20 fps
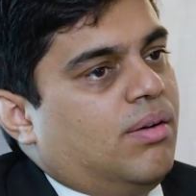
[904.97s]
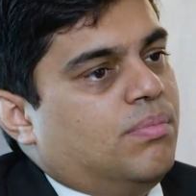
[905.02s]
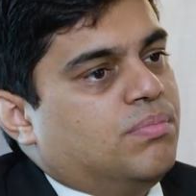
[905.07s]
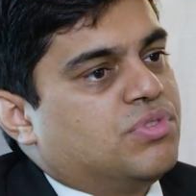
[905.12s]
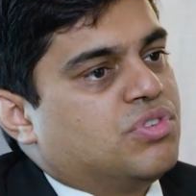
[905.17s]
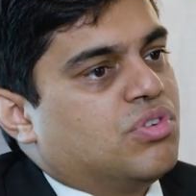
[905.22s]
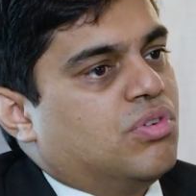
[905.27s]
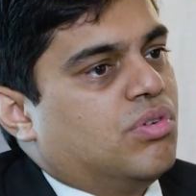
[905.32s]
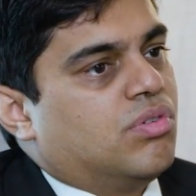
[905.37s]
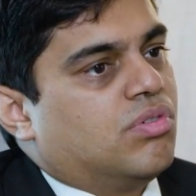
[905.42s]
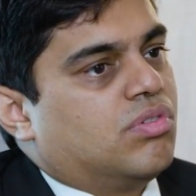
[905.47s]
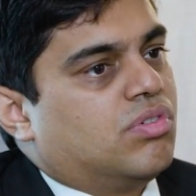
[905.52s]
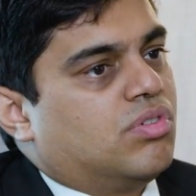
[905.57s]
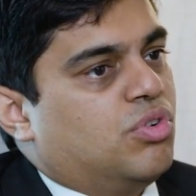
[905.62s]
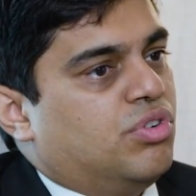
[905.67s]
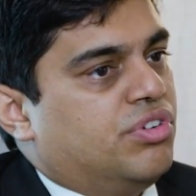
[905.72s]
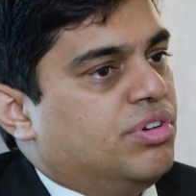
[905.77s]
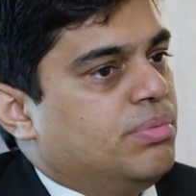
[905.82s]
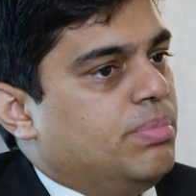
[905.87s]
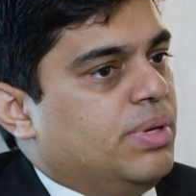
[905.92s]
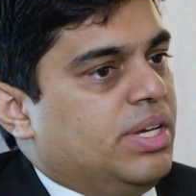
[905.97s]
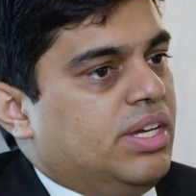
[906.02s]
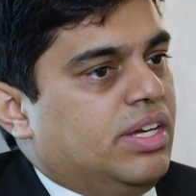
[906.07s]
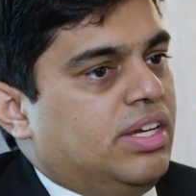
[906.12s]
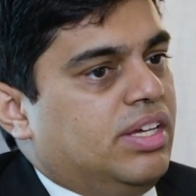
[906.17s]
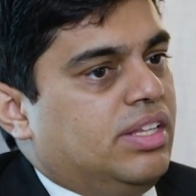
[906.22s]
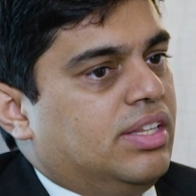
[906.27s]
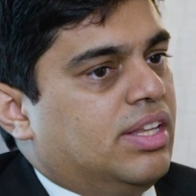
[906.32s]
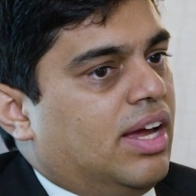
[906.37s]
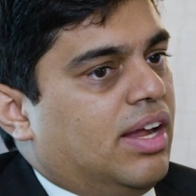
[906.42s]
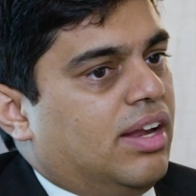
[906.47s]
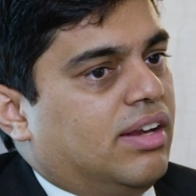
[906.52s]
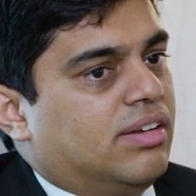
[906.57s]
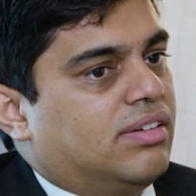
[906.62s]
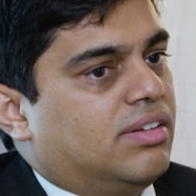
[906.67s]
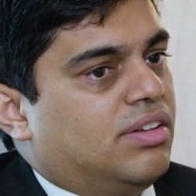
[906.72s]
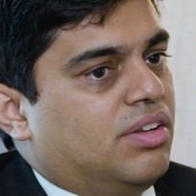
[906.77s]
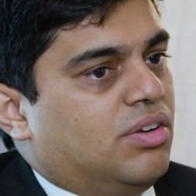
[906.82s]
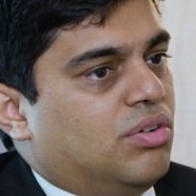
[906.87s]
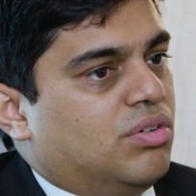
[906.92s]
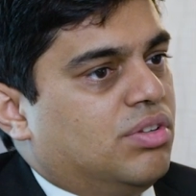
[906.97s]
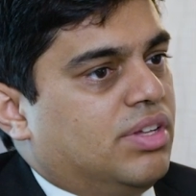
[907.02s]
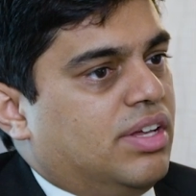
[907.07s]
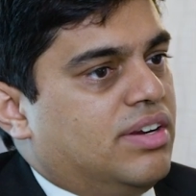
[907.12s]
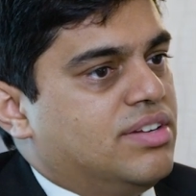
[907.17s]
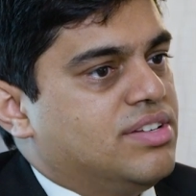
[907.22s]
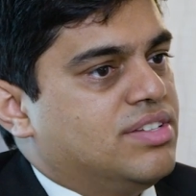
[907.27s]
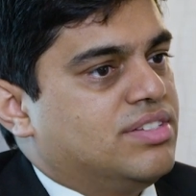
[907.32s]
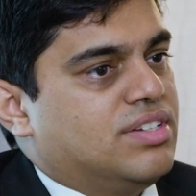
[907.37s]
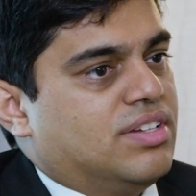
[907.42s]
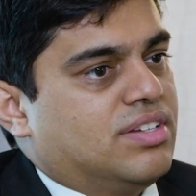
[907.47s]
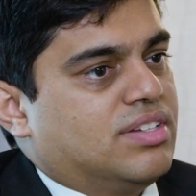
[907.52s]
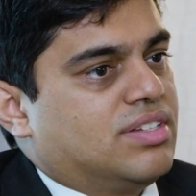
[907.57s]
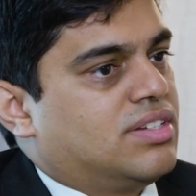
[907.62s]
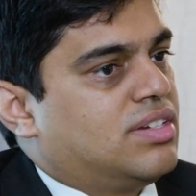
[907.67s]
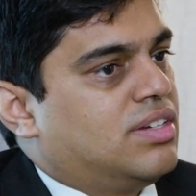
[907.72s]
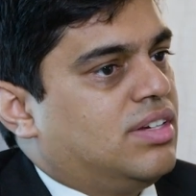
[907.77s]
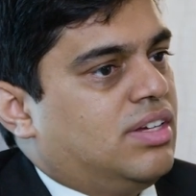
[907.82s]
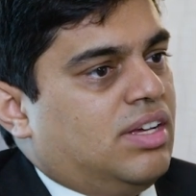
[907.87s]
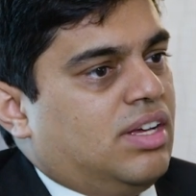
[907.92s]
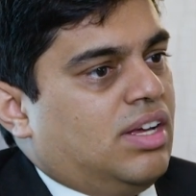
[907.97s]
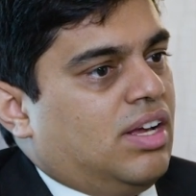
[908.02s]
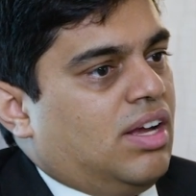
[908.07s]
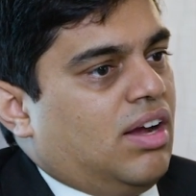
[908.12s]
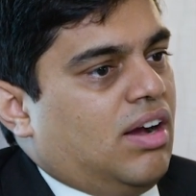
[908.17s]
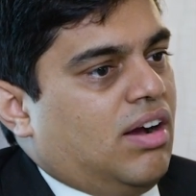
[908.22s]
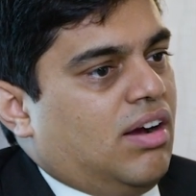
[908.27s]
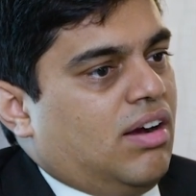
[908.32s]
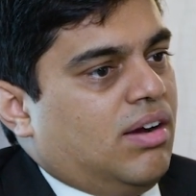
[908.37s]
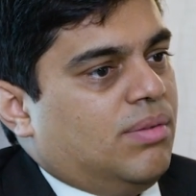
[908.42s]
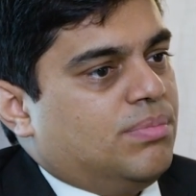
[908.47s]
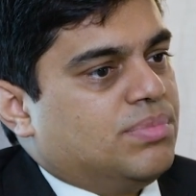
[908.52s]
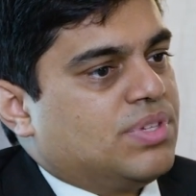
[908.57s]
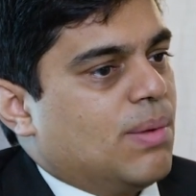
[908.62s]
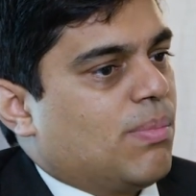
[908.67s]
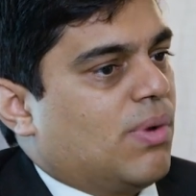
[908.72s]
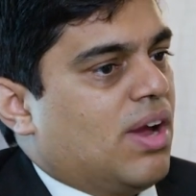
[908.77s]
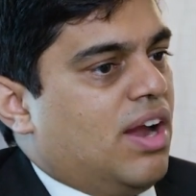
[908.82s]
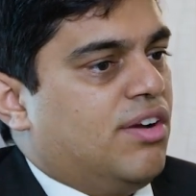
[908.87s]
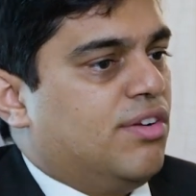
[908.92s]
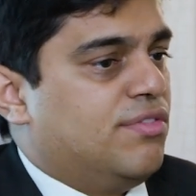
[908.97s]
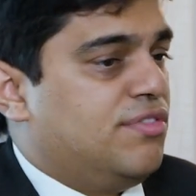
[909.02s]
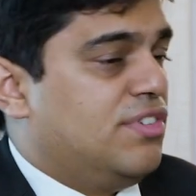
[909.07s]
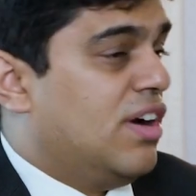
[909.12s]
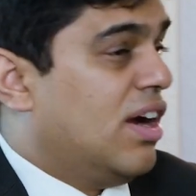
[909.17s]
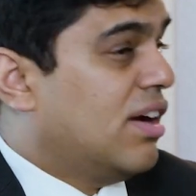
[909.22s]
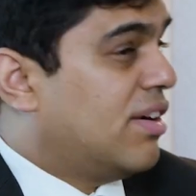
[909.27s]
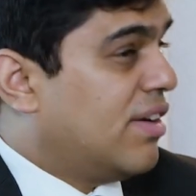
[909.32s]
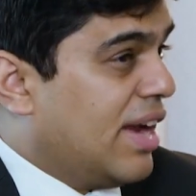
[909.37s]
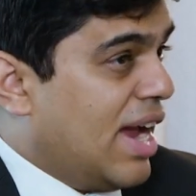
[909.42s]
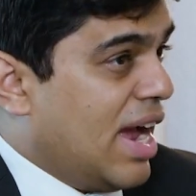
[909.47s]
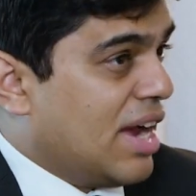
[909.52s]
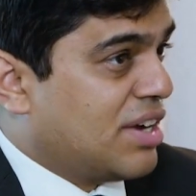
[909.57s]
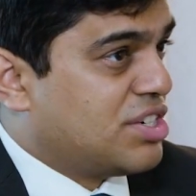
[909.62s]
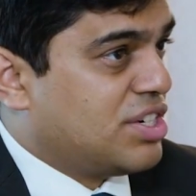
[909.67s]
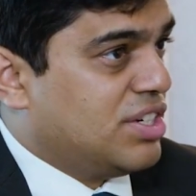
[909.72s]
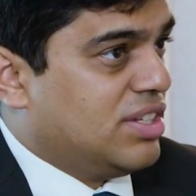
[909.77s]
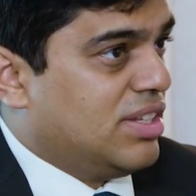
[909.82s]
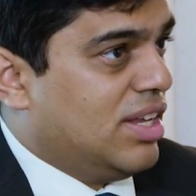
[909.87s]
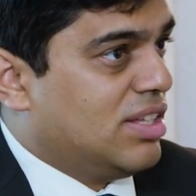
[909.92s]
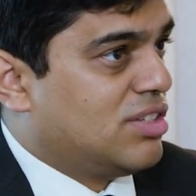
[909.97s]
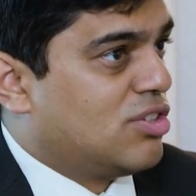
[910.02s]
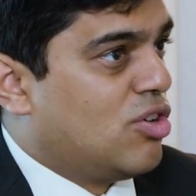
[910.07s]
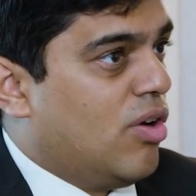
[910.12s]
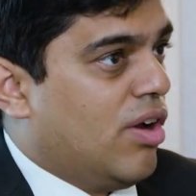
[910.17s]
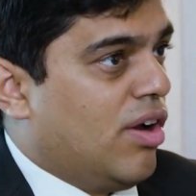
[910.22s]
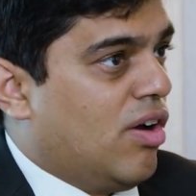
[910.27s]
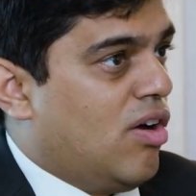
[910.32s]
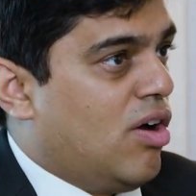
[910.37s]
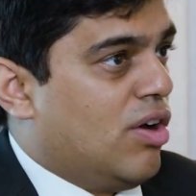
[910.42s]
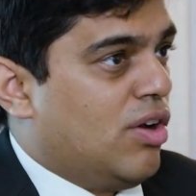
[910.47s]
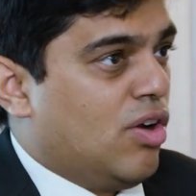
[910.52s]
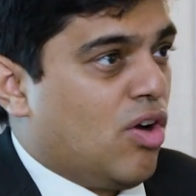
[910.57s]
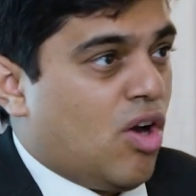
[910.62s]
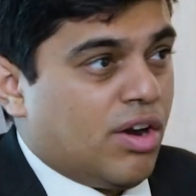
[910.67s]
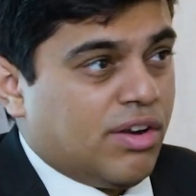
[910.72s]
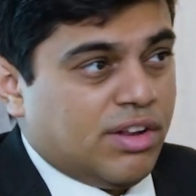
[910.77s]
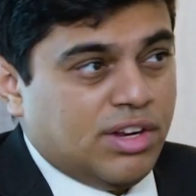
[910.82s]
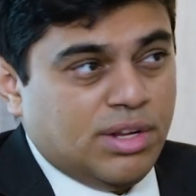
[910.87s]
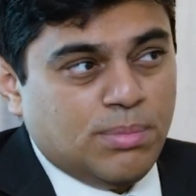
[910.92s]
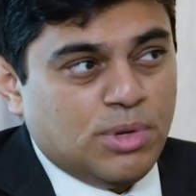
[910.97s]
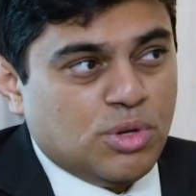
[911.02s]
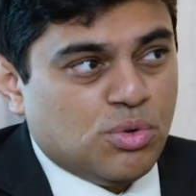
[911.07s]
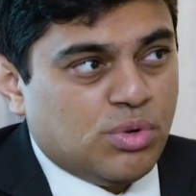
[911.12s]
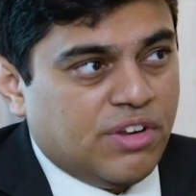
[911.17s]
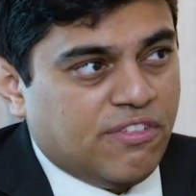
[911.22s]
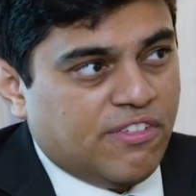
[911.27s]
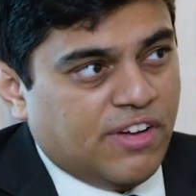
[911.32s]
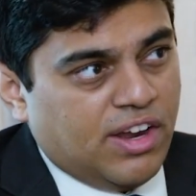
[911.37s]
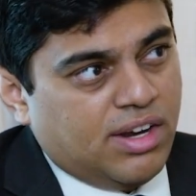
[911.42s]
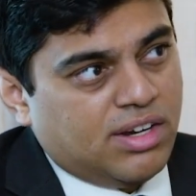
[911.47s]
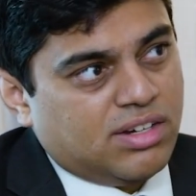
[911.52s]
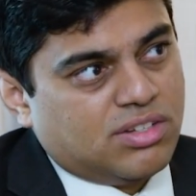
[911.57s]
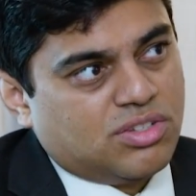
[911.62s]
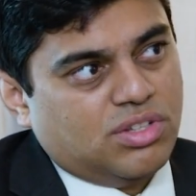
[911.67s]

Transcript: So could it be that there is just some kind of drug reaction that's going on, not an immune event?